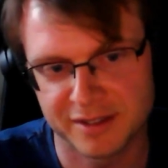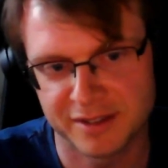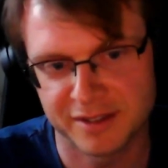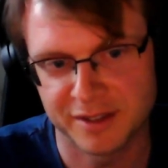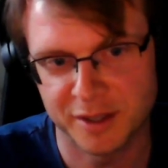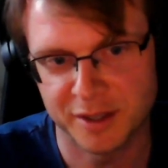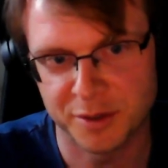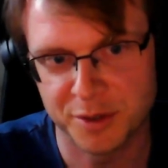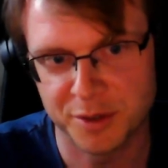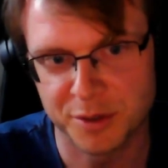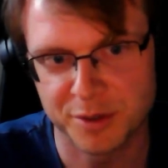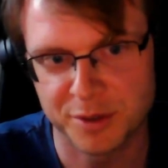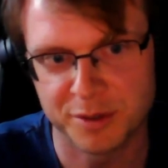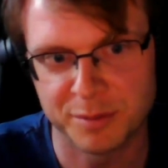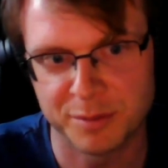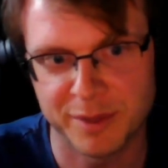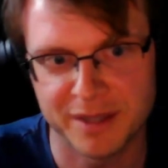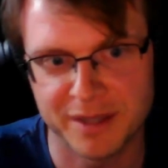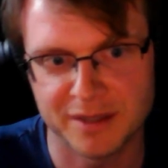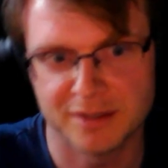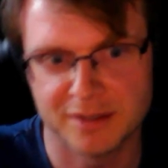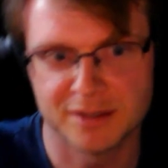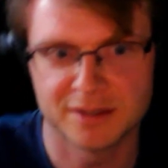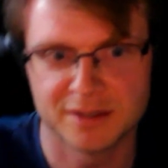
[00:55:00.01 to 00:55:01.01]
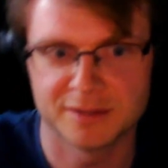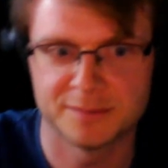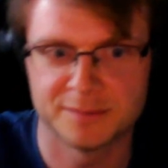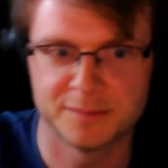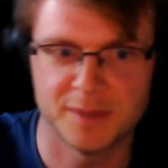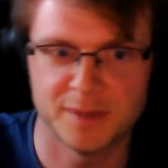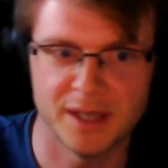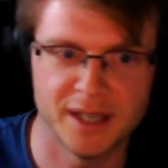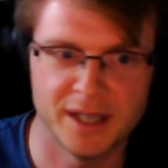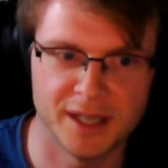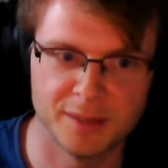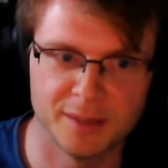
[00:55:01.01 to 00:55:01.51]
So you can build,
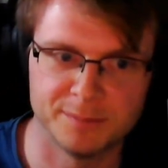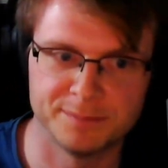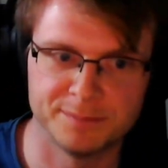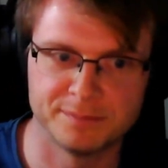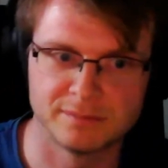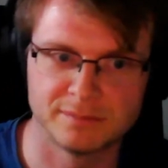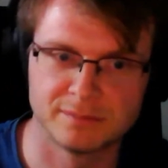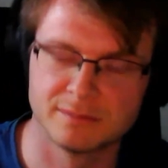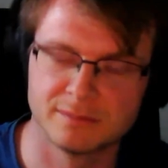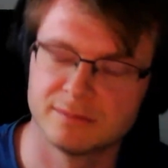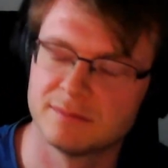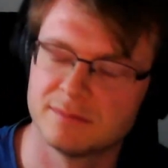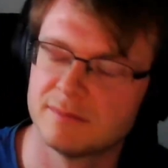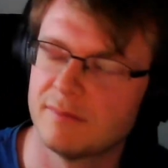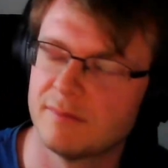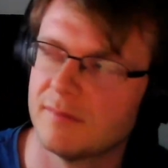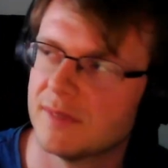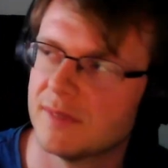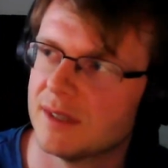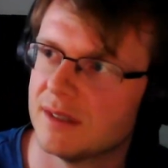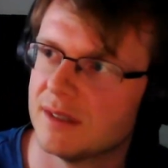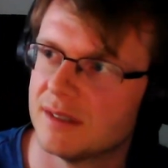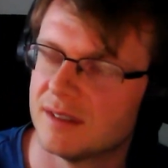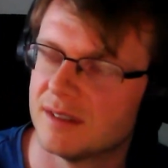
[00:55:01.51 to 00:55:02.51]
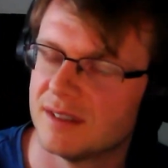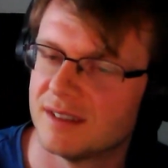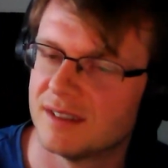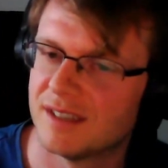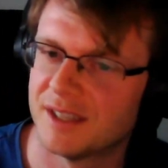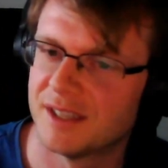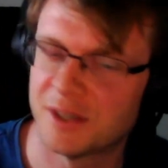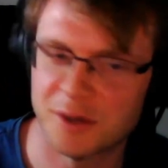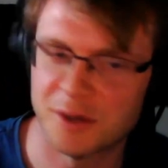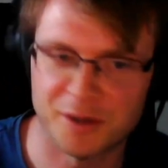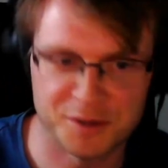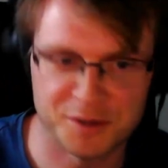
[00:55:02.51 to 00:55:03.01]

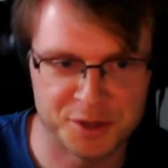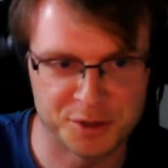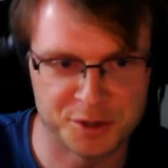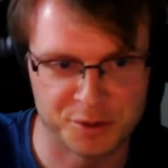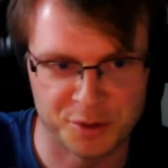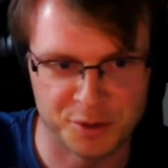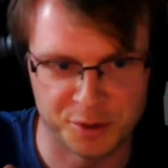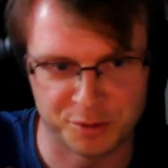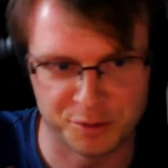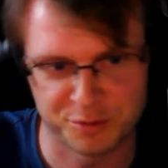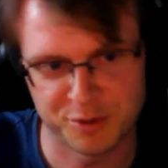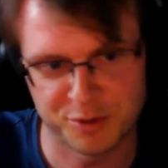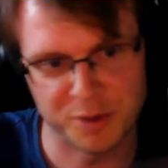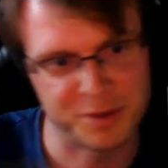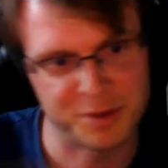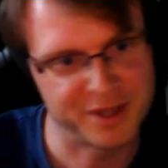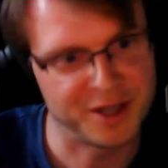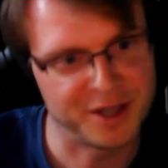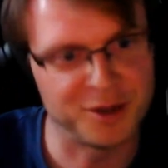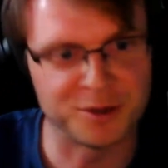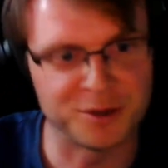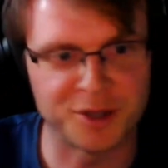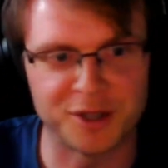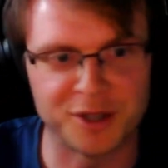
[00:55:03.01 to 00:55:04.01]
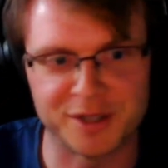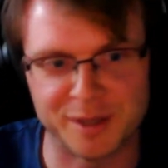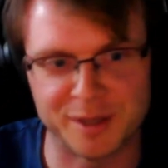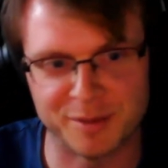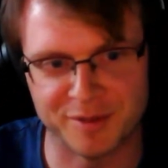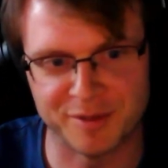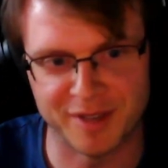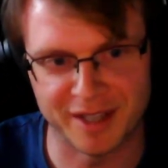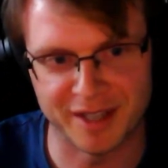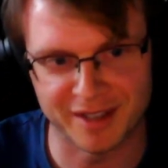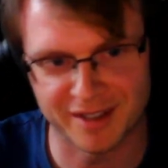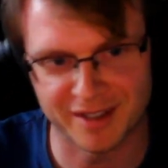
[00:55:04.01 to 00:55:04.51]
I don't know if just throw in the whole concept
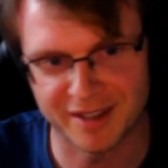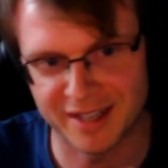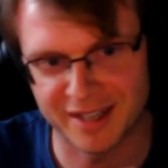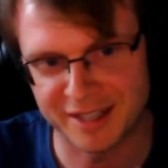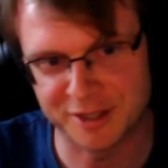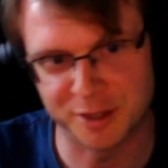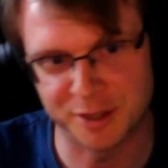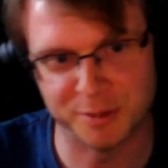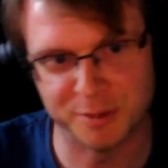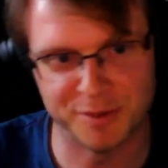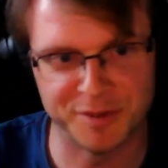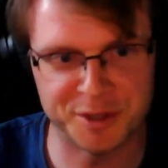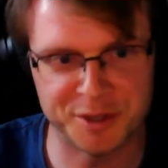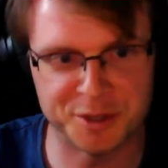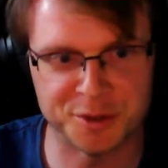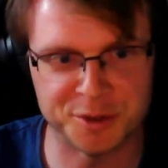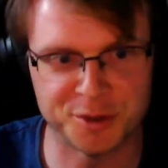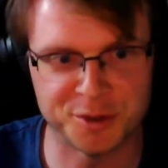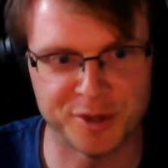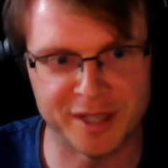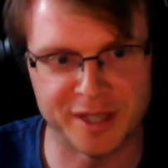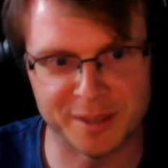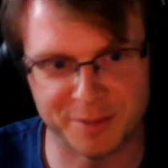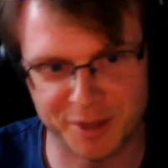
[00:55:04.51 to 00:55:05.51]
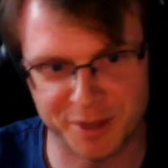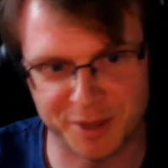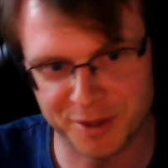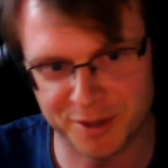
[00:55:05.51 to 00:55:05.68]
of like Erlang supervision trees,